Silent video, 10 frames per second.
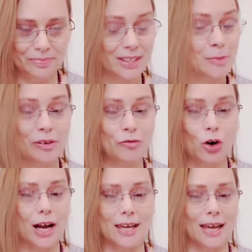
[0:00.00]
That's
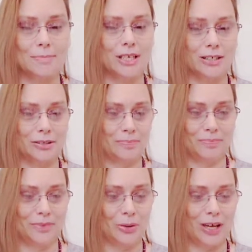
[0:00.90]
before I came here,
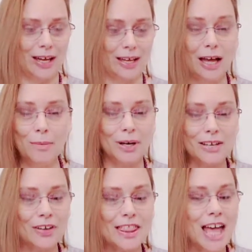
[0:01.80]
okay? But
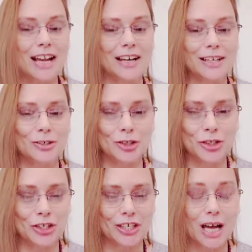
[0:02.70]
even then I
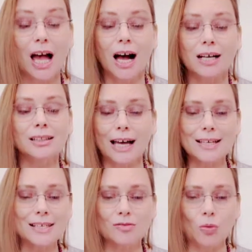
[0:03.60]
understood. A
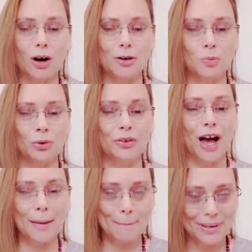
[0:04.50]
glass of water will
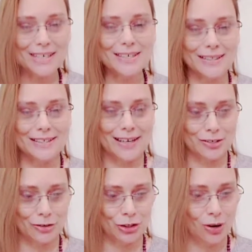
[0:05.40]
not be in the
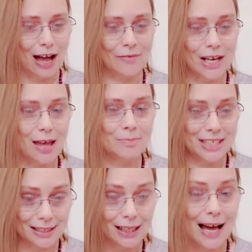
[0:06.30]
desert. You'll have an
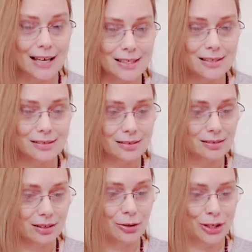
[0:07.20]
empty glass,
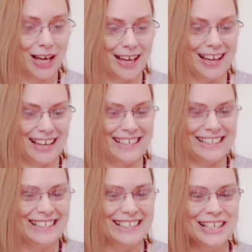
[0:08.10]
okay?